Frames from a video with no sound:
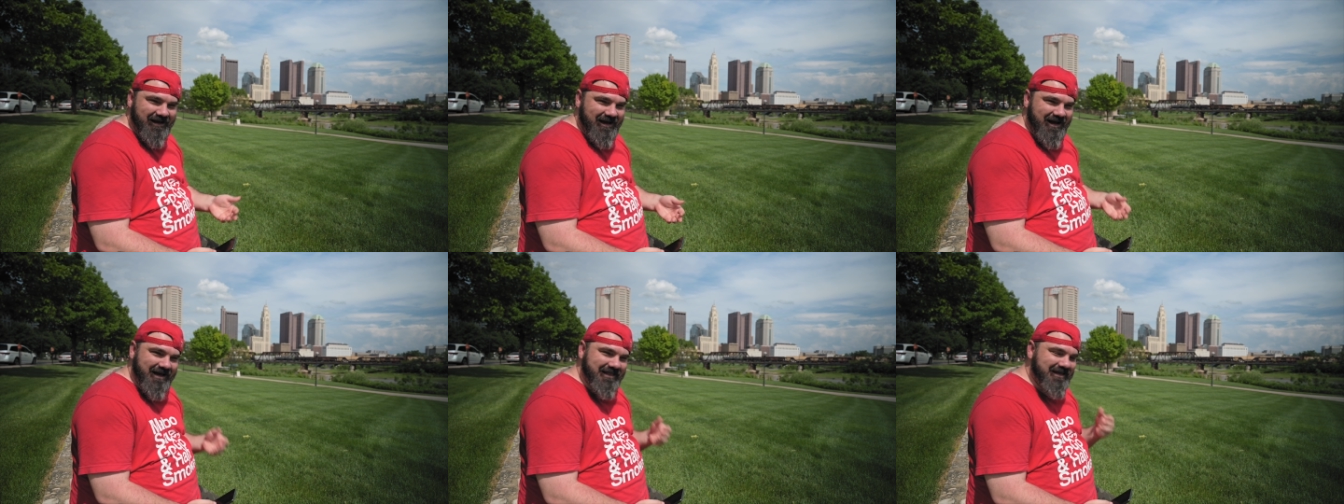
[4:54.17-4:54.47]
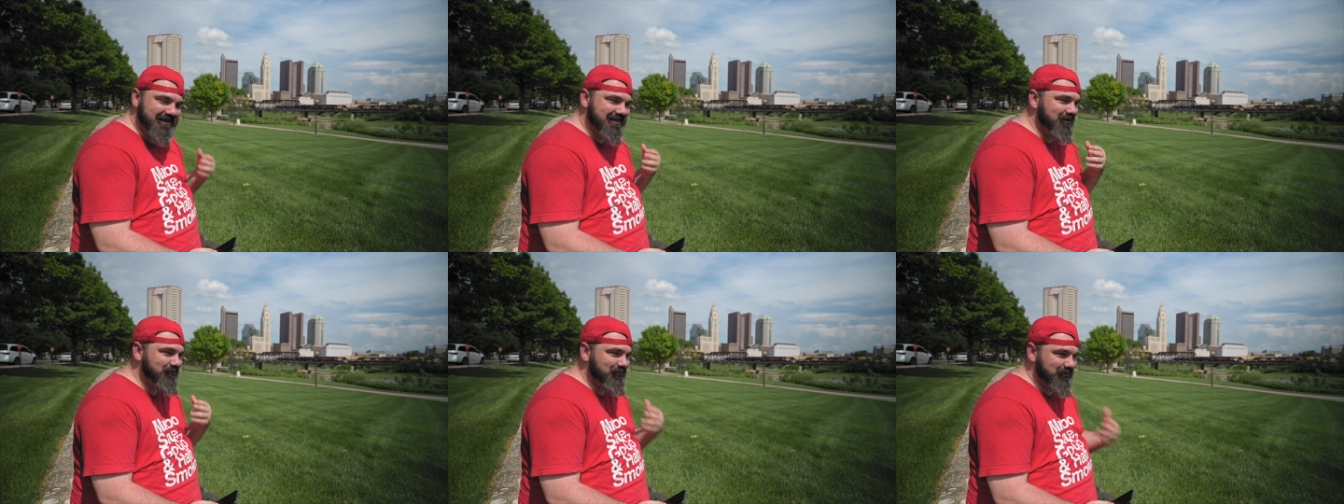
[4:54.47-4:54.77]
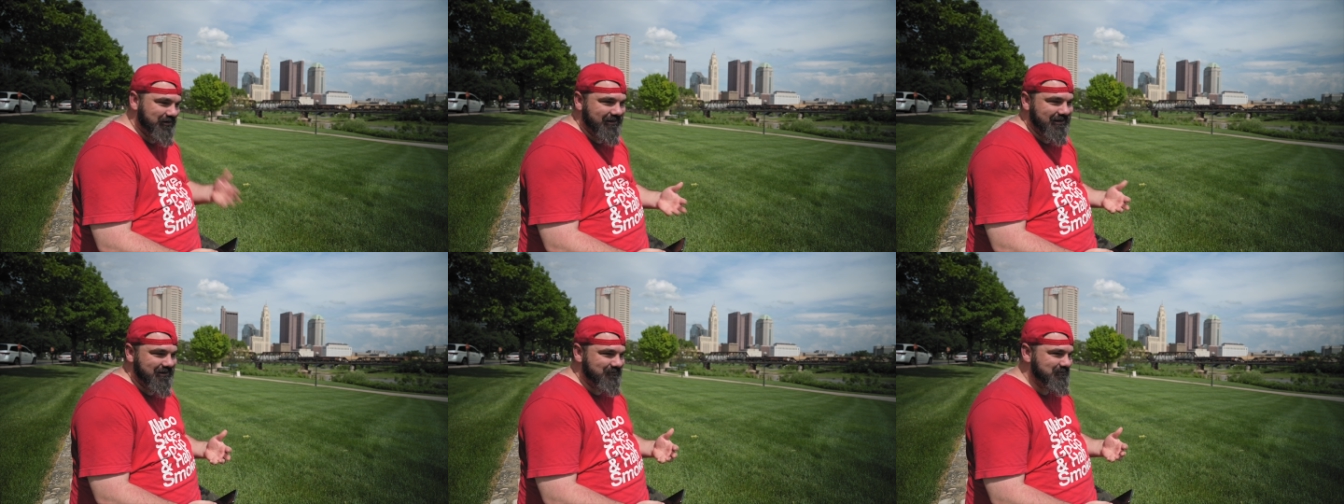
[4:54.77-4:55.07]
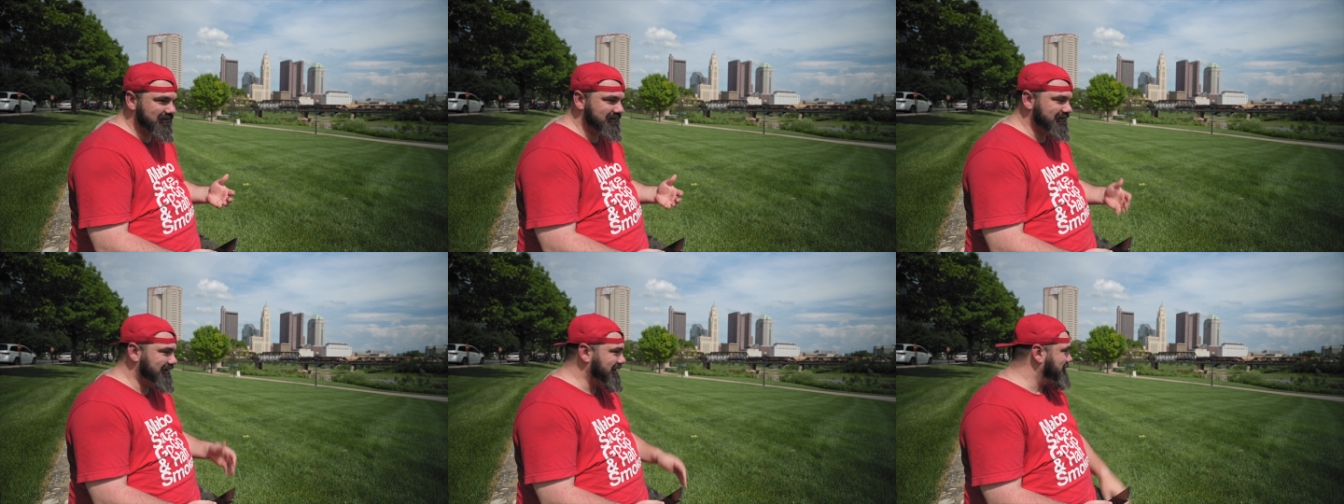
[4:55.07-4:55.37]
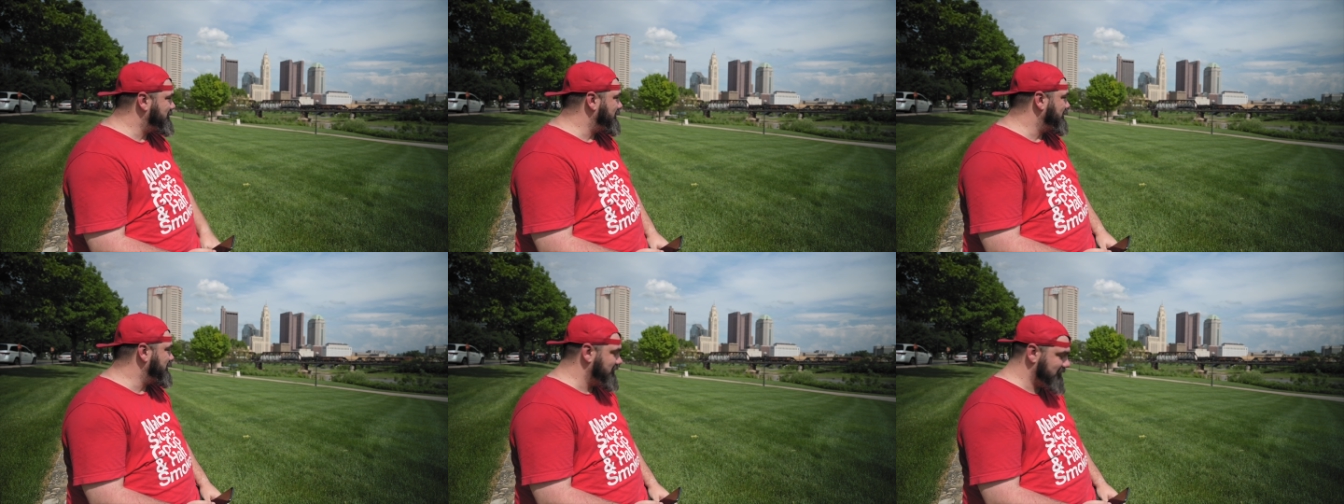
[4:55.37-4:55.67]
I think they really missed an
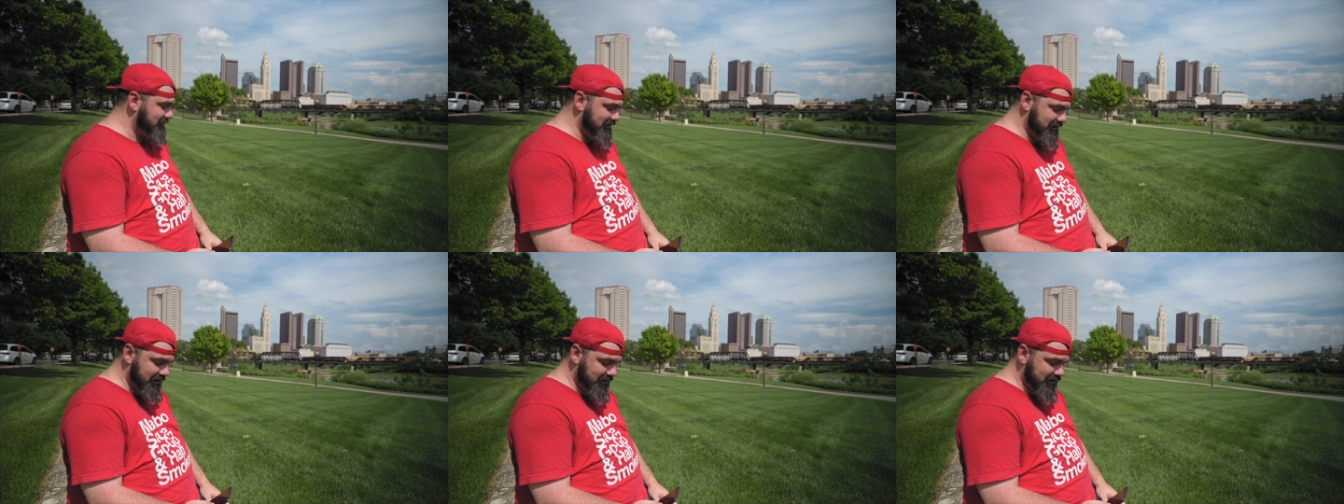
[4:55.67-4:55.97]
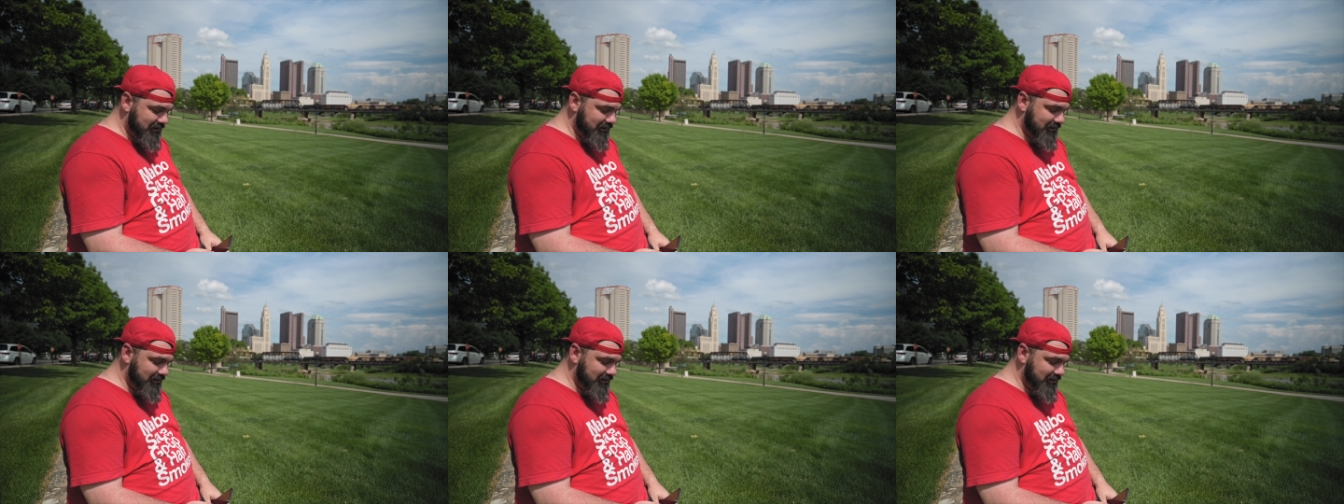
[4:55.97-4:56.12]
opportunity.